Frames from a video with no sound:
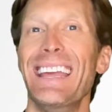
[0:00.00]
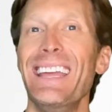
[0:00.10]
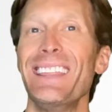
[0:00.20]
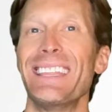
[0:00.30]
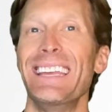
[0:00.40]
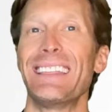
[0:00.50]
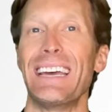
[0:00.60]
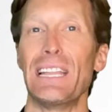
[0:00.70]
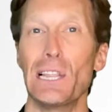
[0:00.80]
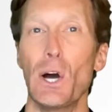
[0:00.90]
they think
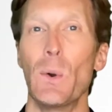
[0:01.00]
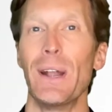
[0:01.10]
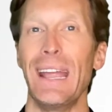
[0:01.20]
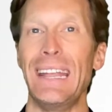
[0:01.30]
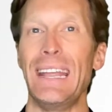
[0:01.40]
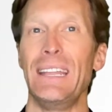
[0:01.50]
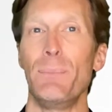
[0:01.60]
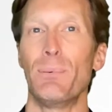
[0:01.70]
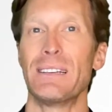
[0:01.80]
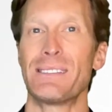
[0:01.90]
that lower
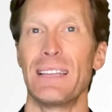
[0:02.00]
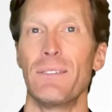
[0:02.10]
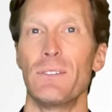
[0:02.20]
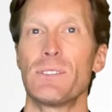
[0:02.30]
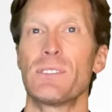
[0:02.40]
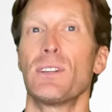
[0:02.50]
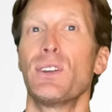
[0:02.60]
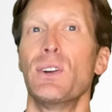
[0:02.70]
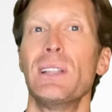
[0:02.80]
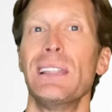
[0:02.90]
NAD+ levels
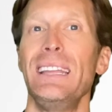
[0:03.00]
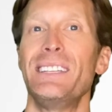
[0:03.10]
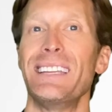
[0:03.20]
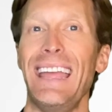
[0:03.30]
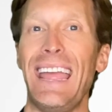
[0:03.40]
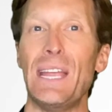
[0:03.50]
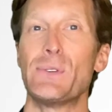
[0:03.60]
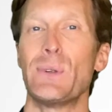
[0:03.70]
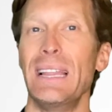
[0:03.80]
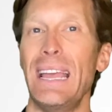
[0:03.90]
could lead to
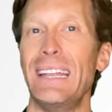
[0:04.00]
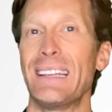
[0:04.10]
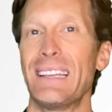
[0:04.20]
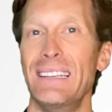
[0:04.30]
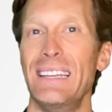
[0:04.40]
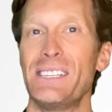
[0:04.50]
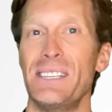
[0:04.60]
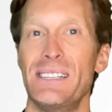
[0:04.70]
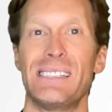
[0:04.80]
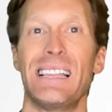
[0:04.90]
age-related
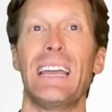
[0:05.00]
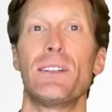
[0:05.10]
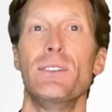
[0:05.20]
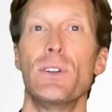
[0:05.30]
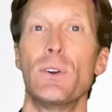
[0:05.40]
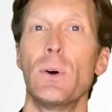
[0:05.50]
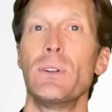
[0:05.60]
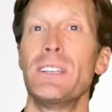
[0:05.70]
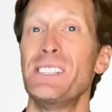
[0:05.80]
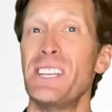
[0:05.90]
conditions like
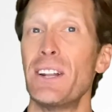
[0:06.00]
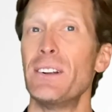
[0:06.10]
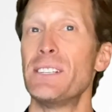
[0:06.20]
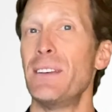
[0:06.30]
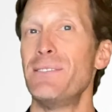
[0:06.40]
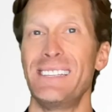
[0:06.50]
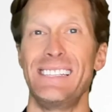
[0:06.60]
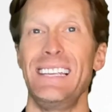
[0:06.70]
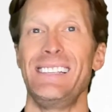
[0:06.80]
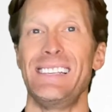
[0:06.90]
neurodegenerative
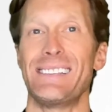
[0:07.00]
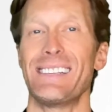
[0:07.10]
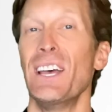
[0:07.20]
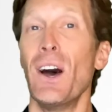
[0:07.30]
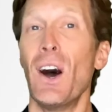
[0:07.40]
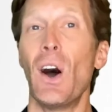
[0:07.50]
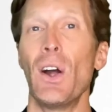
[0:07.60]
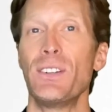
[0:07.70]
diseases, heart